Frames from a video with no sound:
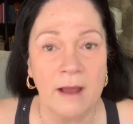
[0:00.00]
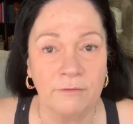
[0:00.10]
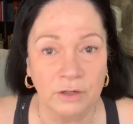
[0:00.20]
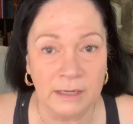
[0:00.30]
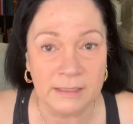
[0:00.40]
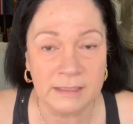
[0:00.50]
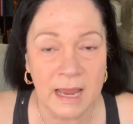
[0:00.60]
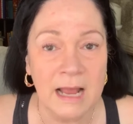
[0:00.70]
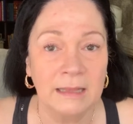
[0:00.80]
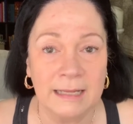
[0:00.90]
effortless.
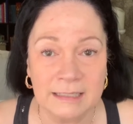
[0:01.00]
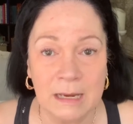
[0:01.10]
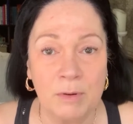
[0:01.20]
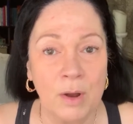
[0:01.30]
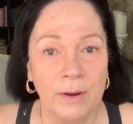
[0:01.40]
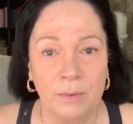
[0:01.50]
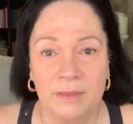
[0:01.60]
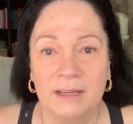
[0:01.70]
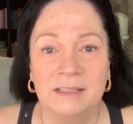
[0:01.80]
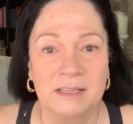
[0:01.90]
Let's keep going
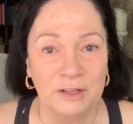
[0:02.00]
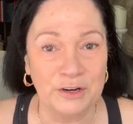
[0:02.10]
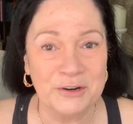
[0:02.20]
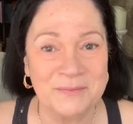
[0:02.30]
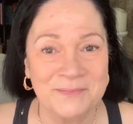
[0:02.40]
with the concealer.